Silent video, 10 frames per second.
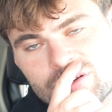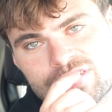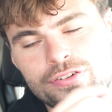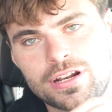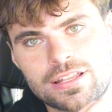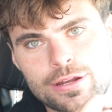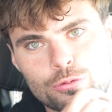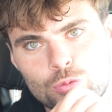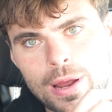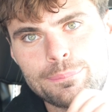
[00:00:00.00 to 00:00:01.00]
It's funny, like
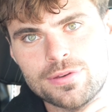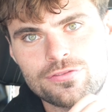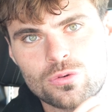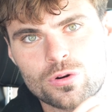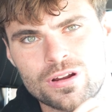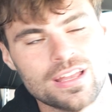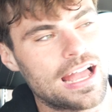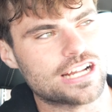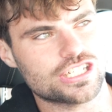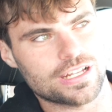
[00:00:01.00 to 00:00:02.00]
right before,
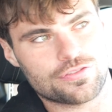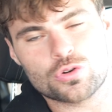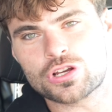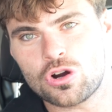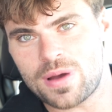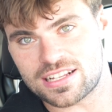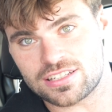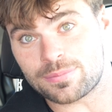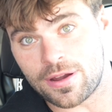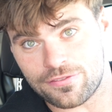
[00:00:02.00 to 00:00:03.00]
actually, if you were to go back to
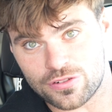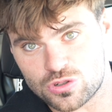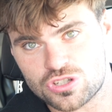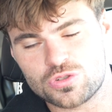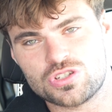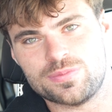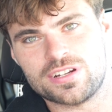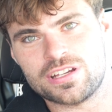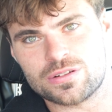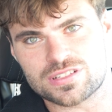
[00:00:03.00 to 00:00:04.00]
like my first YouTube
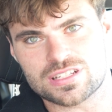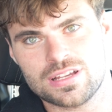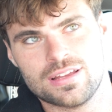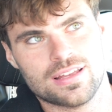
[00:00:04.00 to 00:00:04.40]
videos,